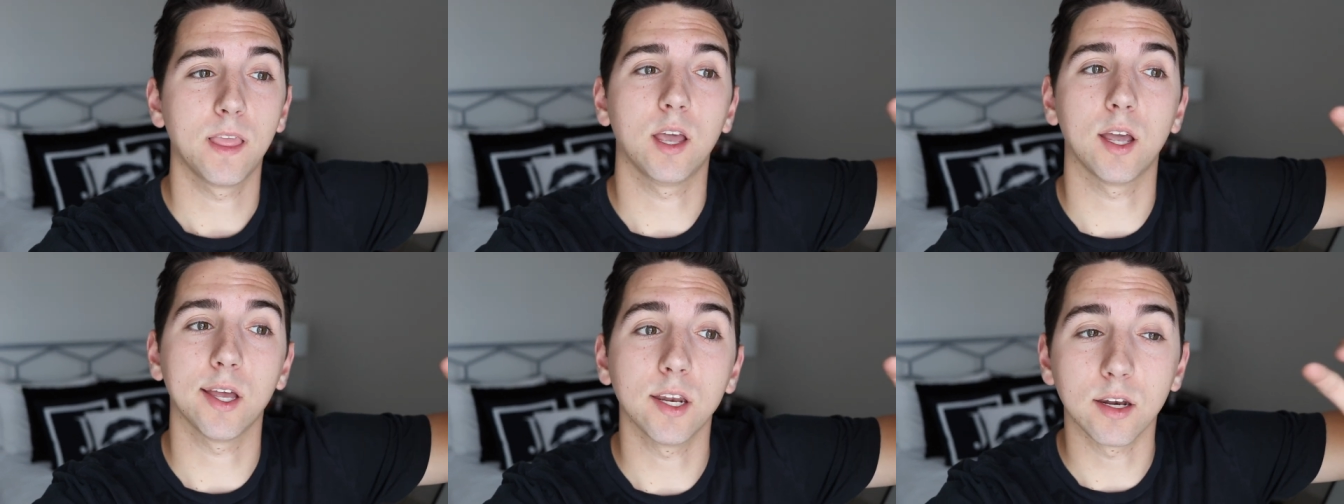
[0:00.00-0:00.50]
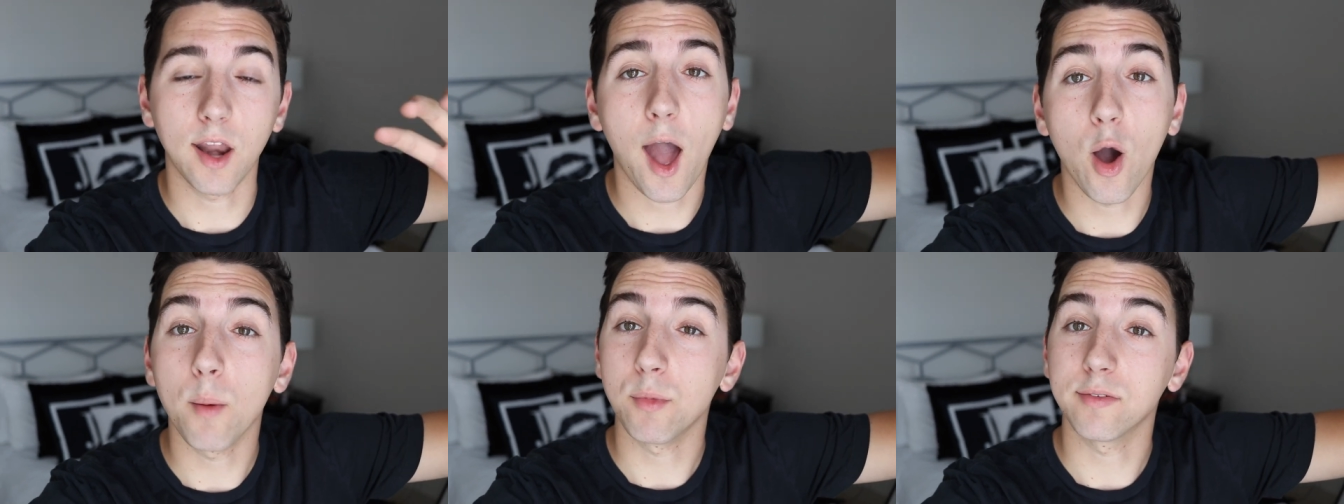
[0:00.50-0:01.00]
and
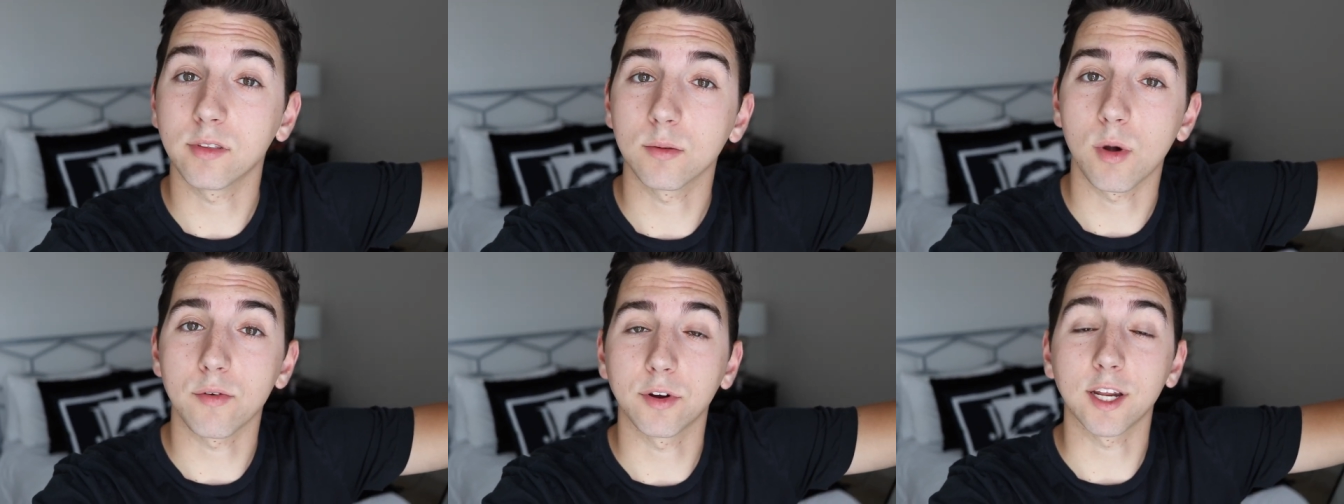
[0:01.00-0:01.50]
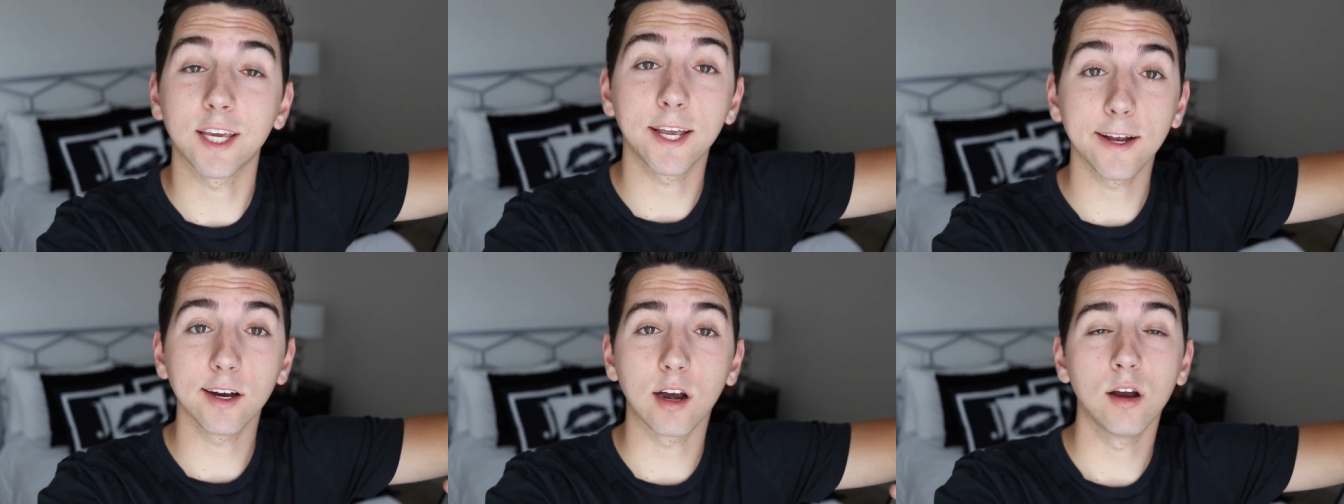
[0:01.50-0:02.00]
now I'm moving them over to
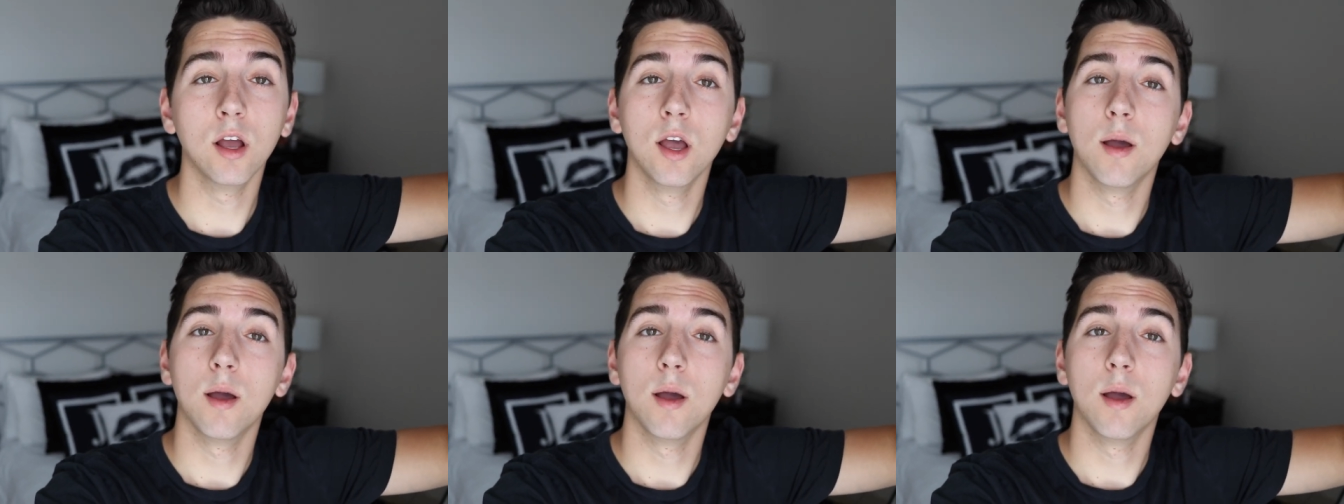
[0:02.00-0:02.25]
here